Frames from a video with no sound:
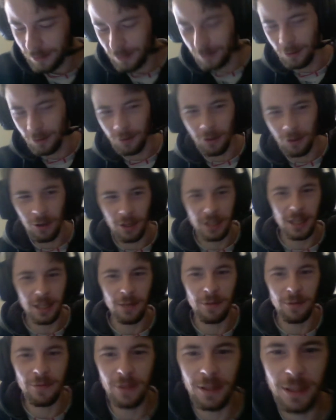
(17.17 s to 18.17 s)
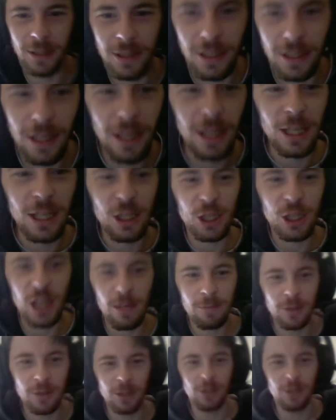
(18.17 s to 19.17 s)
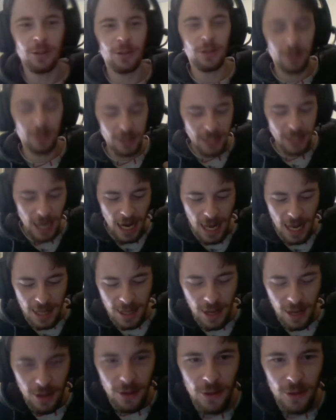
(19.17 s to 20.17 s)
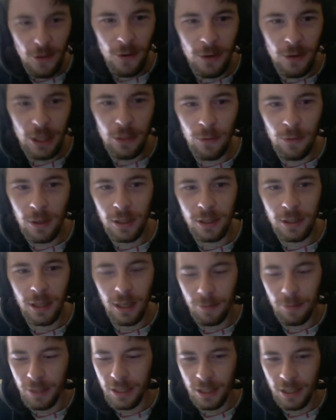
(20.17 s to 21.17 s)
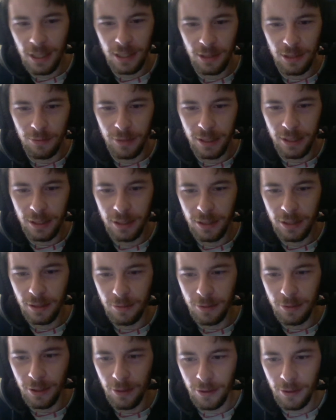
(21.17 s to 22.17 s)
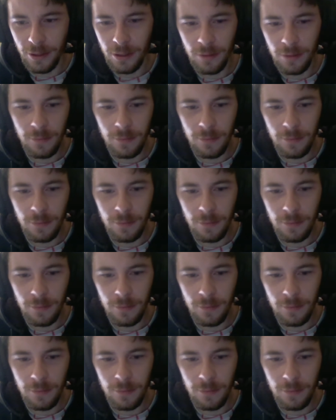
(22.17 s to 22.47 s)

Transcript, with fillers: Oh, I can't wait for this. Chapter 1031. I missed last week's. Sorry.